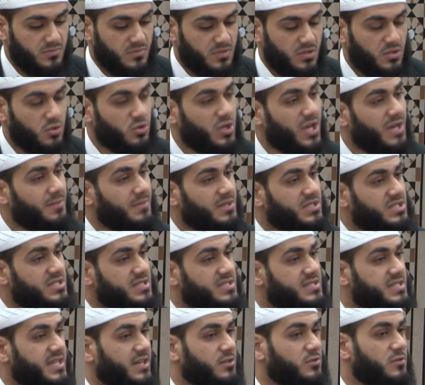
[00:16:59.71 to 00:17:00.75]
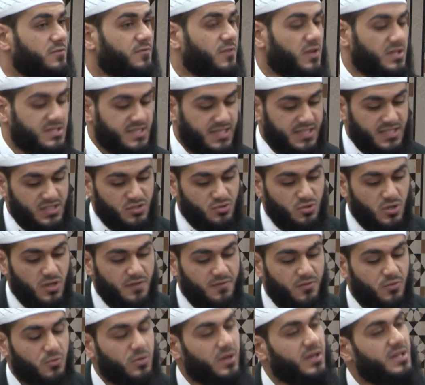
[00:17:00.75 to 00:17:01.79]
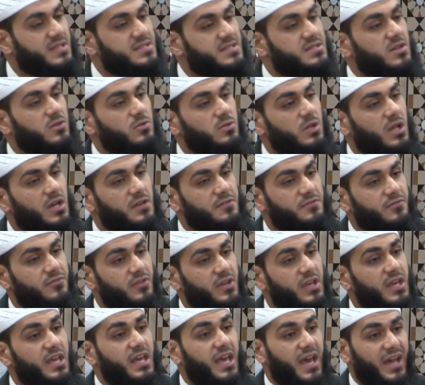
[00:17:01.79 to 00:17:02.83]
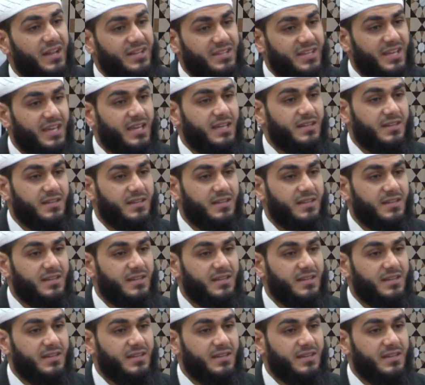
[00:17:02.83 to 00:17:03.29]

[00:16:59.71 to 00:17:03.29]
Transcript: Look how much he sacrificed and he strived throughout his whole life. And yet at